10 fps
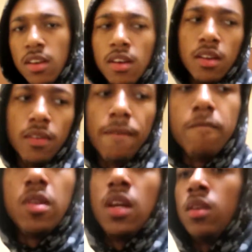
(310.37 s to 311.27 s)
Uh,
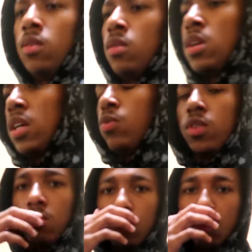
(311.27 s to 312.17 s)
ain't, ain't
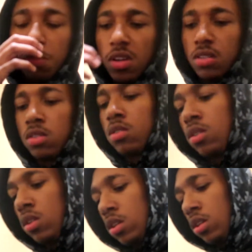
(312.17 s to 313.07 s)
really do too much.
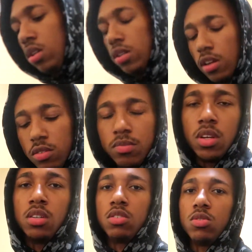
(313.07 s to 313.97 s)
Got some
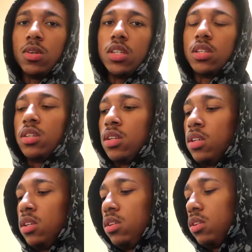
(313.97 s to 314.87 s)
things straight.
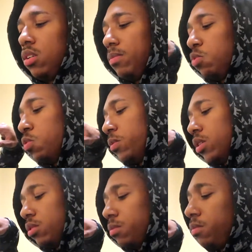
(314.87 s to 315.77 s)
Clean my room
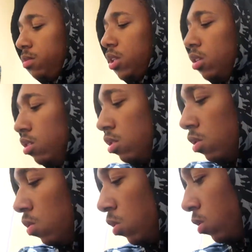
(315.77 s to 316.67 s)
up, did a little
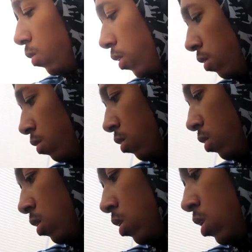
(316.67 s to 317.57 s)
homework, whatever.
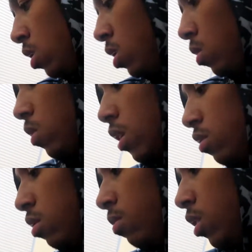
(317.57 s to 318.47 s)
Got
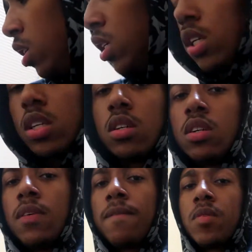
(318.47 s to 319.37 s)
something to eat.
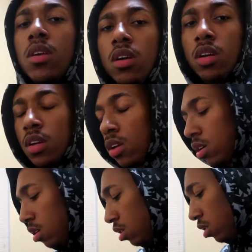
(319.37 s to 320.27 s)

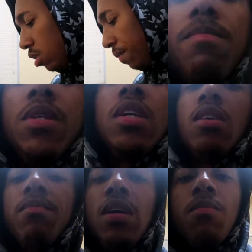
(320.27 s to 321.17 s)
Uh, but
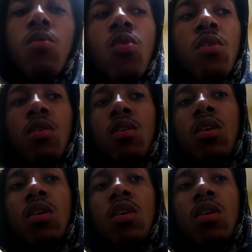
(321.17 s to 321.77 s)
yeah, man, more.